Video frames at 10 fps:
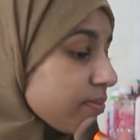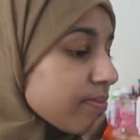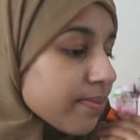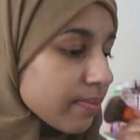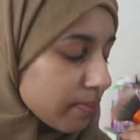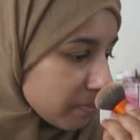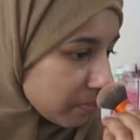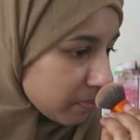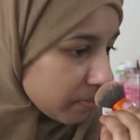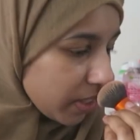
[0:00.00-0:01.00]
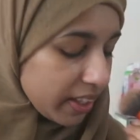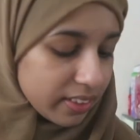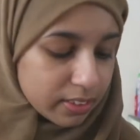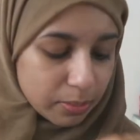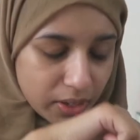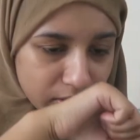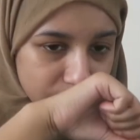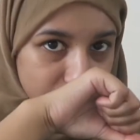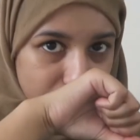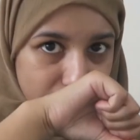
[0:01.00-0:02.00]
It's like a
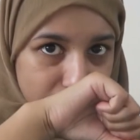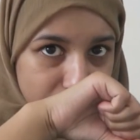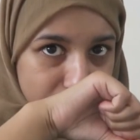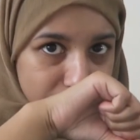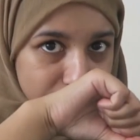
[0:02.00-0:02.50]
second skin